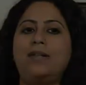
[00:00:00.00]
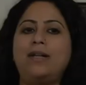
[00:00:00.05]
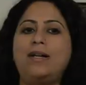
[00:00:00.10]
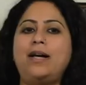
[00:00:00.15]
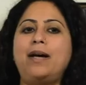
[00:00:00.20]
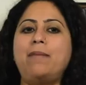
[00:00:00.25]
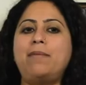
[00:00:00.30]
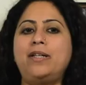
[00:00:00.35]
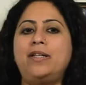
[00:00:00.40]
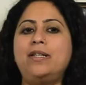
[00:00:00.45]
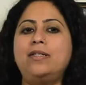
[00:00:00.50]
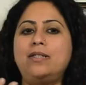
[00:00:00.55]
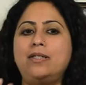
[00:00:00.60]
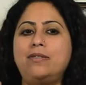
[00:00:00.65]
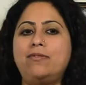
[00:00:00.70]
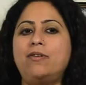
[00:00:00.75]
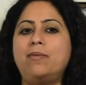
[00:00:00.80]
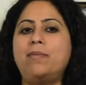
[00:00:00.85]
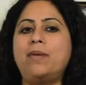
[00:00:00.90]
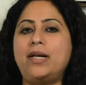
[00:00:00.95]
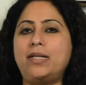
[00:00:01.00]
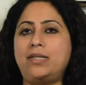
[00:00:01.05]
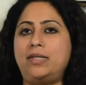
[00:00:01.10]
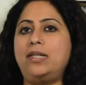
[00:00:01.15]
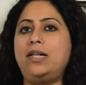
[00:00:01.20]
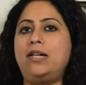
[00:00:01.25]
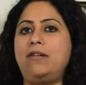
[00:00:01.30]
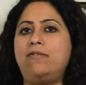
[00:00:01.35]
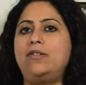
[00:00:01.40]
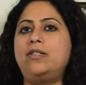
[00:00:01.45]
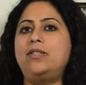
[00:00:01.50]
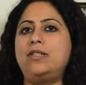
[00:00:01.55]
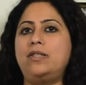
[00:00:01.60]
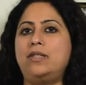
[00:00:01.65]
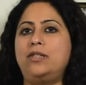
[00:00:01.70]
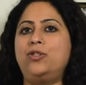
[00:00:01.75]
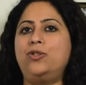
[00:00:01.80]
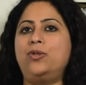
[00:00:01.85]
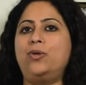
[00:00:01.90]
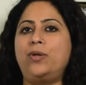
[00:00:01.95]
I mean, this is for myself, this is
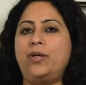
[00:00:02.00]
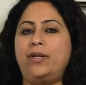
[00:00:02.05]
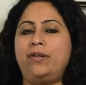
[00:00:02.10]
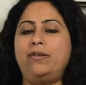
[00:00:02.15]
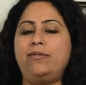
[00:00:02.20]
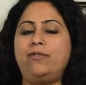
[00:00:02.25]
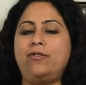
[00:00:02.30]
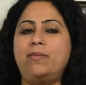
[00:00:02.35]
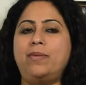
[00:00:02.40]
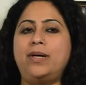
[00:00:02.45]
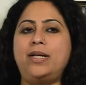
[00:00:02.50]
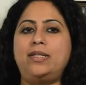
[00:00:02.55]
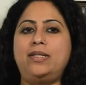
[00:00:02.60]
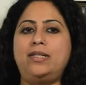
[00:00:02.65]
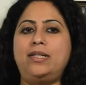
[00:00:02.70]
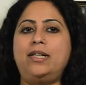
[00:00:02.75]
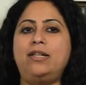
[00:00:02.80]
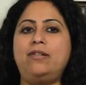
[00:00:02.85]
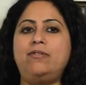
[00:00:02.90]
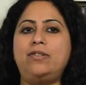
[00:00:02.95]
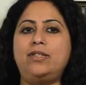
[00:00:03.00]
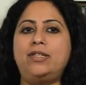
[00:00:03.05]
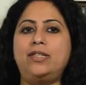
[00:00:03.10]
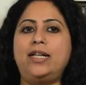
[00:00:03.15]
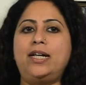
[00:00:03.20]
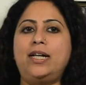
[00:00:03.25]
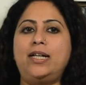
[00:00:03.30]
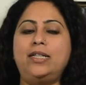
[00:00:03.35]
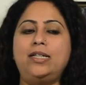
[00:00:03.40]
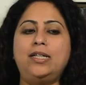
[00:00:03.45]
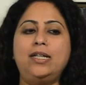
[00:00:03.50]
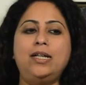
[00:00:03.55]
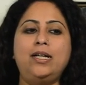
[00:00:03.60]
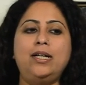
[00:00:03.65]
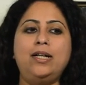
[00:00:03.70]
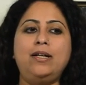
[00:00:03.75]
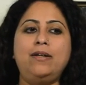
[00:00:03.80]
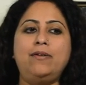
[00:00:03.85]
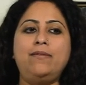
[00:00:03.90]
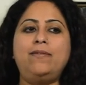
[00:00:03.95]
a joy for myself, is that
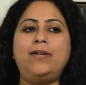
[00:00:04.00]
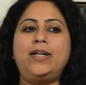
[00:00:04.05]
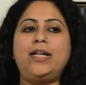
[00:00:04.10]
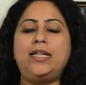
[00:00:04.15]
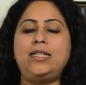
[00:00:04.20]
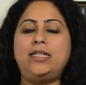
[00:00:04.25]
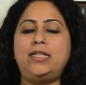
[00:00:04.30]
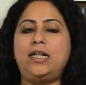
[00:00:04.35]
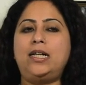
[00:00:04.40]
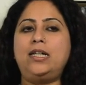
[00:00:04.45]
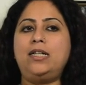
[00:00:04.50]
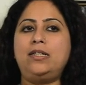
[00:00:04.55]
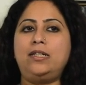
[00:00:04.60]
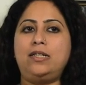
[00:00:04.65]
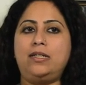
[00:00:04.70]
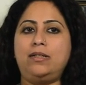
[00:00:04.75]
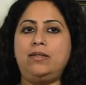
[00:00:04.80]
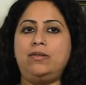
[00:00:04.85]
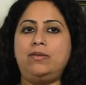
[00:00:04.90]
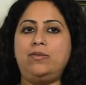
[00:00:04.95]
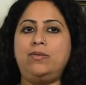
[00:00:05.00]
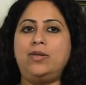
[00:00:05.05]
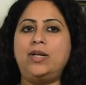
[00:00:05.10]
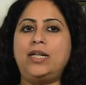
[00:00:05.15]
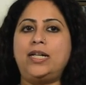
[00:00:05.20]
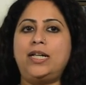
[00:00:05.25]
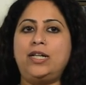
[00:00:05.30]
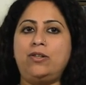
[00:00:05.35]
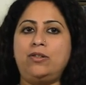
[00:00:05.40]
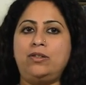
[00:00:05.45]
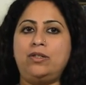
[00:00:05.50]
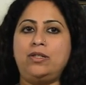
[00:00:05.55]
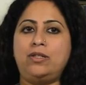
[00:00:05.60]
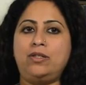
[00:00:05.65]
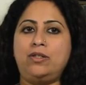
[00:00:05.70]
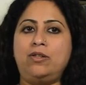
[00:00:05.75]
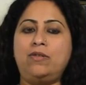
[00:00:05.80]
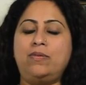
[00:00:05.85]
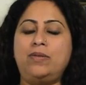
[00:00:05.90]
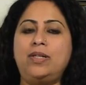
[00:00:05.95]
when I started working on this
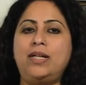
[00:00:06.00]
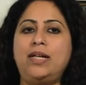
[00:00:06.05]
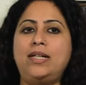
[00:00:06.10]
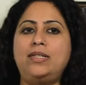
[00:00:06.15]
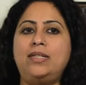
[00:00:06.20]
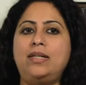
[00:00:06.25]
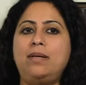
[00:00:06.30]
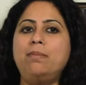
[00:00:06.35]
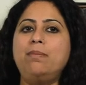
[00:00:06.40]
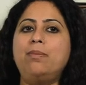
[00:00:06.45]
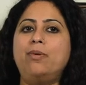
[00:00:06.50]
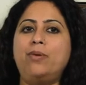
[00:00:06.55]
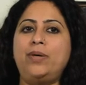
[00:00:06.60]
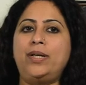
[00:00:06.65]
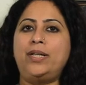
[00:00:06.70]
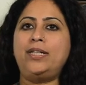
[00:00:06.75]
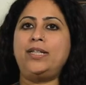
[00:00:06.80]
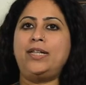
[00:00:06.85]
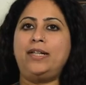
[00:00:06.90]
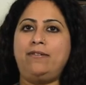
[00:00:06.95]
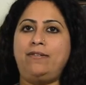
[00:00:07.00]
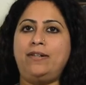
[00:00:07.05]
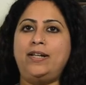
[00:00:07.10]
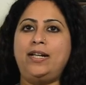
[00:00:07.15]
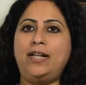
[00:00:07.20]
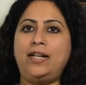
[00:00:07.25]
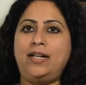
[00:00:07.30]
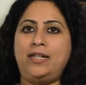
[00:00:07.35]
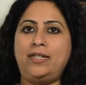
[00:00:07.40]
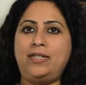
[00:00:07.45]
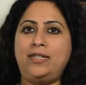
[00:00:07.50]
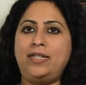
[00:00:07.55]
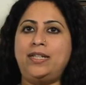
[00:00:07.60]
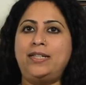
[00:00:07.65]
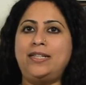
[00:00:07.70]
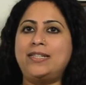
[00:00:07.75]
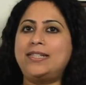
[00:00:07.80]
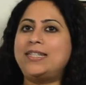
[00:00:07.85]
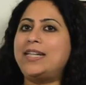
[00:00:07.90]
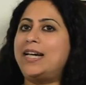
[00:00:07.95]
novel, at some point I realized
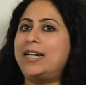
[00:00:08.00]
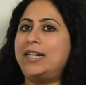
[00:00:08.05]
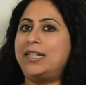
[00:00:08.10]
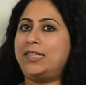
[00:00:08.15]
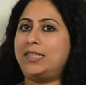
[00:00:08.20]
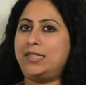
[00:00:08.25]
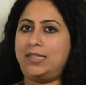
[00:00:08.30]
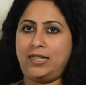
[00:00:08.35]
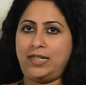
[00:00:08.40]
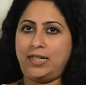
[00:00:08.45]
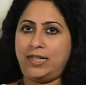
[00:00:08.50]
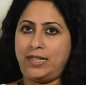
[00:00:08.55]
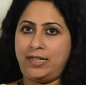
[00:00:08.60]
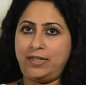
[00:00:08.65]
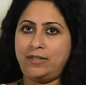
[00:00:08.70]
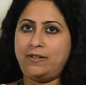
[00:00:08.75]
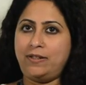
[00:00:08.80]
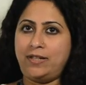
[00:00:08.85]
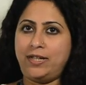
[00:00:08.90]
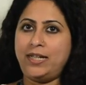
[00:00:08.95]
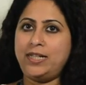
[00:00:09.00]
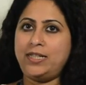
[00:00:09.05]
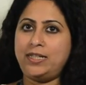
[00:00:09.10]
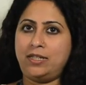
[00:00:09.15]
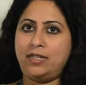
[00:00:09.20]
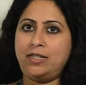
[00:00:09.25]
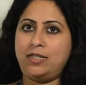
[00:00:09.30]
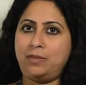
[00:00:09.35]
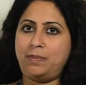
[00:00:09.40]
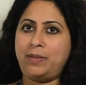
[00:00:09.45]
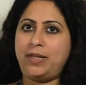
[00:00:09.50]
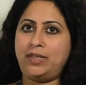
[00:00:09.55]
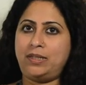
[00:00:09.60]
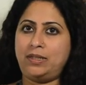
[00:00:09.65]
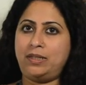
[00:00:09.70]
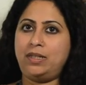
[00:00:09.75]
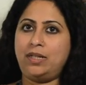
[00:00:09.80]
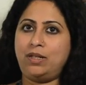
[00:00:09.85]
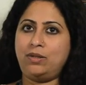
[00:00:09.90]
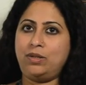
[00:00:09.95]
that this character that I had created,
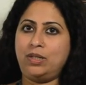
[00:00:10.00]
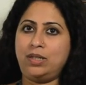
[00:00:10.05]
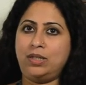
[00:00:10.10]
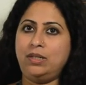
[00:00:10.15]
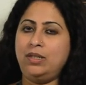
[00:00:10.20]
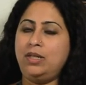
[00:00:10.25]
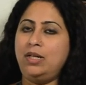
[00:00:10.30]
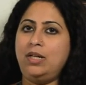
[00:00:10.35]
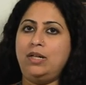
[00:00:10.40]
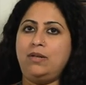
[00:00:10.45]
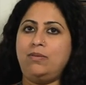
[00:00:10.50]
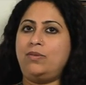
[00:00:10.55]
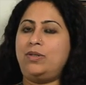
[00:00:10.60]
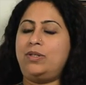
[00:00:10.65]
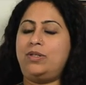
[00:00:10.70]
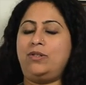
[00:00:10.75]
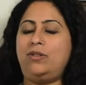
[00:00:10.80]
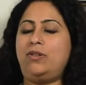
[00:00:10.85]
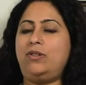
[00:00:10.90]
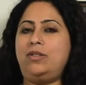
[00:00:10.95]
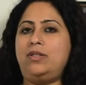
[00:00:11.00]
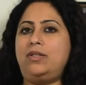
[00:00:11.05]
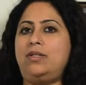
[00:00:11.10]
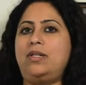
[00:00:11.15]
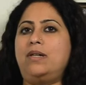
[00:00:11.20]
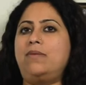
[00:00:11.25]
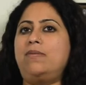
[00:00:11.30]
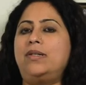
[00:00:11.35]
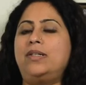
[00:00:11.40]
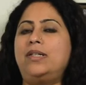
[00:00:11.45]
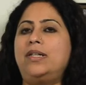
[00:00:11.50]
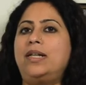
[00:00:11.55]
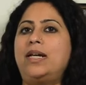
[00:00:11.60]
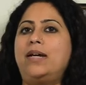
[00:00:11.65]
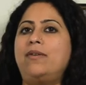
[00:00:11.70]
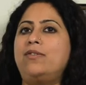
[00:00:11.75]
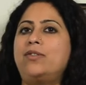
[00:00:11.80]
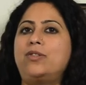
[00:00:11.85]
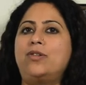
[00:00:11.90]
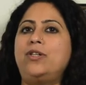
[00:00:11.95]
Inspector Gowda, was not someone that
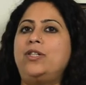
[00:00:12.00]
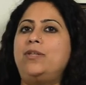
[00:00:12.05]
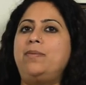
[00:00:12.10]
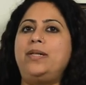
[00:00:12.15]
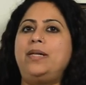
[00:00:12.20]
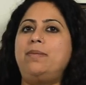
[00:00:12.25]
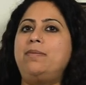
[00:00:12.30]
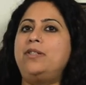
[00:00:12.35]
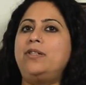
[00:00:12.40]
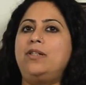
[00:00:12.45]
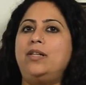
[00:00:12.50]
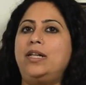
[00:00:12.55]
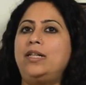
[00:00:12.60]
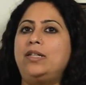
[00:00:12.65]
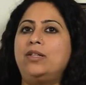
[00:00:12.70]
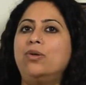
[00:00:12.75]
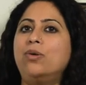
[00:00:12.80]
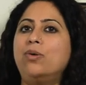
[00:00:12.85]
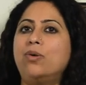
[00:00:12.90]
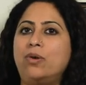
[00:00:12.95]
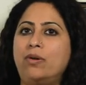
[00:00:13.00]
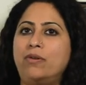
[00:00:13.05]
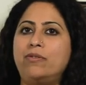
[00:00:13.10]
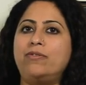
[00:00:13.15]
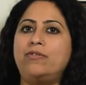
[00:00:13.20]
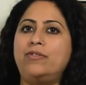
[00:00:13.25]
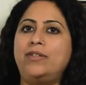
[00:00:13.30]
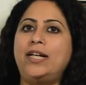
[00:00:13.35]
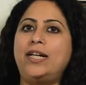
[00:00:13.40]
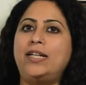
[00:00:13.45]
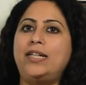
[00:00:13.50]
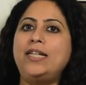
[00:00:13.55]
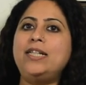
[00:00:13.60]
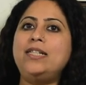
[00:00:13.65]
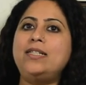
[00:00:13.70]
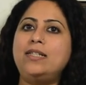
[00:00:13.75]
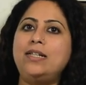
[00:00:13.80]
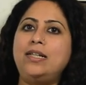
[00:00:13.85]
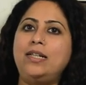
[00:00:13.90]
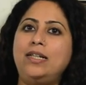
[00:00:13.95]
I was going to be able to let go of that
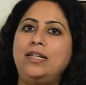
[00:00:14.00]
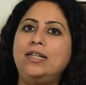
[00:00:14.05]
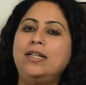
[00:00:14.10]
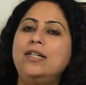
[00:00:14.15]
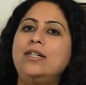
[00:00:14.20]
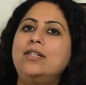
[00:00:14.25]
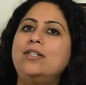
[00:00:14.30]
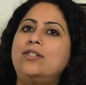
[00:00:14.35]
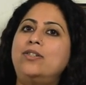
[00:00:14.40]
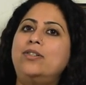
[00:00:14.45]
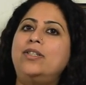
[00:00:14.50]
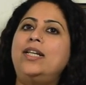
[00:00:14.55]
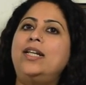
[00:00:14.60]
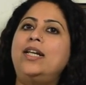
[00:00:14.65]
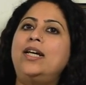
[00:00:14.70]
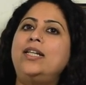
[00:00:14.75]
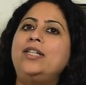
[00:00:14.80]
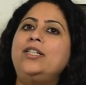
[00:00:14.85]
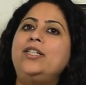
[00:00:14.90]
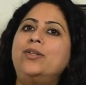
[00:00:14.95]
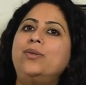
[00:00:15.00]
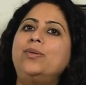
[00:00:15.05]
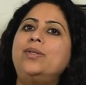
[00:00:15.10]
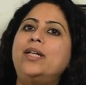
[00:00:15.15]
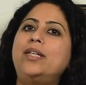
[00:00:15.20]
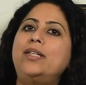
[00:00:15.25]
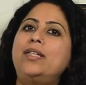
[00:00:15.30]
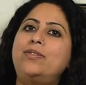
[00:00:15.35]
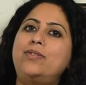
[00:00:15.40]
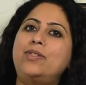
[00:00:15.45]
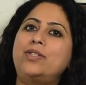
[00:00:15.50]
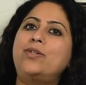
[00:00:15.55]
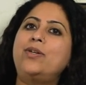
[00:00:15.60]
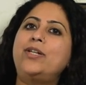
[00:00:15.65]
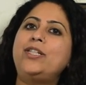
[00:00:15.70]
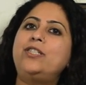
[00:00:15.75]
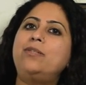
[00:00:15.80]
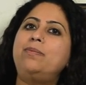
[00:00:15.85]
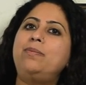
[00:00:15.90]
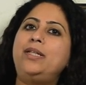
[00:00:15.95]
easily. So then I knew that this was
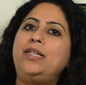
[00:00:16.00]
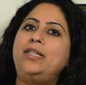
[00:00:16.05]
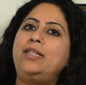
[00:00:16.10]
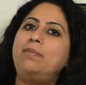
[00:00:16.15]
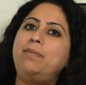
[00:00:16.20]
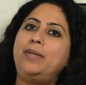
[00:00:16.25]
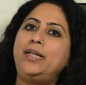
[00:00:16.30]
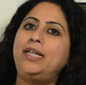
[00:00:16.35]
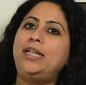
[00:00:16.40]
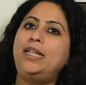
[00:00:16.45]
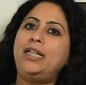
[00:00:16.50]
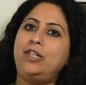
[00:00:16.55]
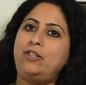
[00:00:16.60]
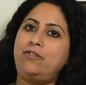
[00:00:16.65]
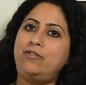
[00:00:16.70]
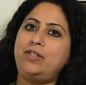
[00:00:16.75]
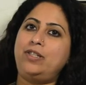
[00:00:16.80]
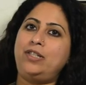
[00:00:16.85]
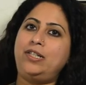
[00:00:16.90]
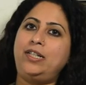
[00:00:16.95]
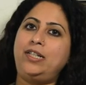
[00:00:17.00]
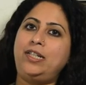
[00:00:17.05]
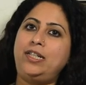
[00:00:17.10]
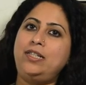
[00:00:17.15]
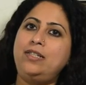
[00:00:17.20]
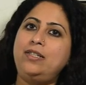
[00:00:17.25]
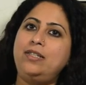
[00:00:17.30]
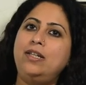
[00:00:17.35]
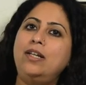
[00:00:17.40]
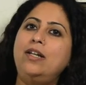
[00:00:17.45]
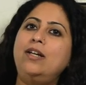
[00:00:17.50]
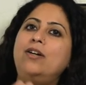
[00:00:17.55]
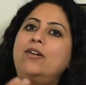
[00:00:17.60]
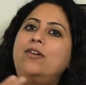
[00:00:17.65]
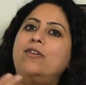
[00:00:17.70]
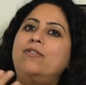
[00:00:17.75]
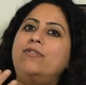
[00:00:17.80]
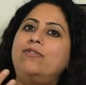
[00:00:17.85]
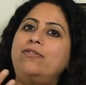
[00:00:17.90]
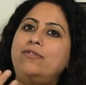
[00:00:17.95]
going to be the beginning of a series
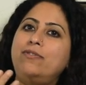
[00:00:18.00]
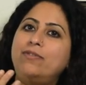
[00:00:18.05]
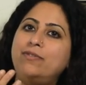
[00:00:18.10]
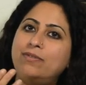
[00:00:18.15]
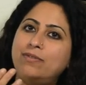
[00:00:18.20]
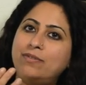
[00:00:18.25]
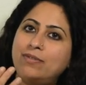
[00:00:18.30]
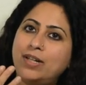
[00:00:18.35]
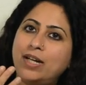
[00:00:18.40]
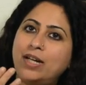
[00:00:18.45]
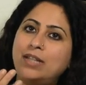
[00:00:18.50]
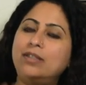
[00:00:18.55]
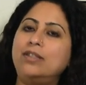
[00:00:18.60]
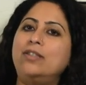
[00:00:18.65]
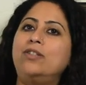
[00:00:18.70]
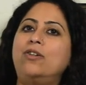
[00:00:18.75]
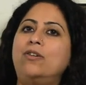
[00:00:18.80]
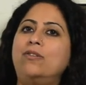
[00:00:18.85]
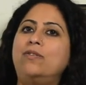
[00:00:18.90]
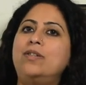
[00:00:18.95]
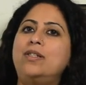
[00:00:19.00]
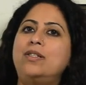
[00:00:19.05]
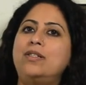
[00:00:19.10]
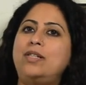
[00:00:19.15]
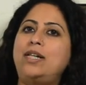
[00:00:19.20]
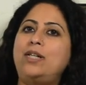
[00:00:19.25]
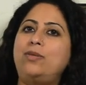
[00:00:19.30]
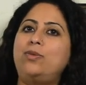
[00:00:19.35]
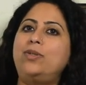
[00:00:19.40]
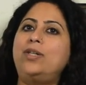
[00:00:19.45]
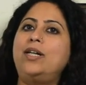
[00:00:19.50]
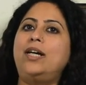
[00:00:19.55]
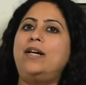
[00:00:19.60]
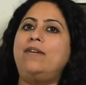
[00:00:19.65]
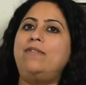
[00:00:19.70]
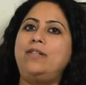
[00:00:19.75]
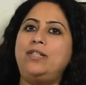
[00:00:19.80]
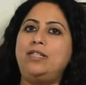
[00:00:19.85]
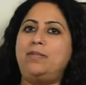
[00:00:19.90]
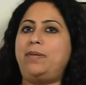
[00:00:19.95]
of other novels that would
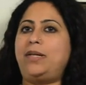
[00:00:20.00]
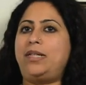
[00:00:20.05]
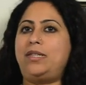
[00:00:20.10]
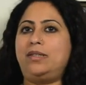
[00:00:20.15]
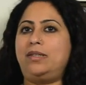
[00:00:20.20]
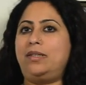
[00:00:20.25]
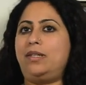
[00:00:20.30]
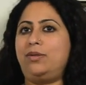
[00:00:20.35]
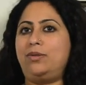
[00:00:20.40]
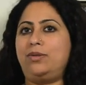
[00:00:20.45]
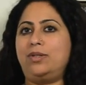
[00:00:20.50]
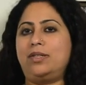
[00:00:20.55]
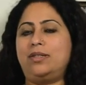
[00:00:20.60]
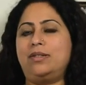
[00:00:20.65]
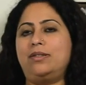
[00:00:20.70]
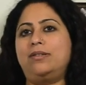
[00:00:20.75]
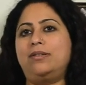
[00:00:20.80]
have Inspector Gowda.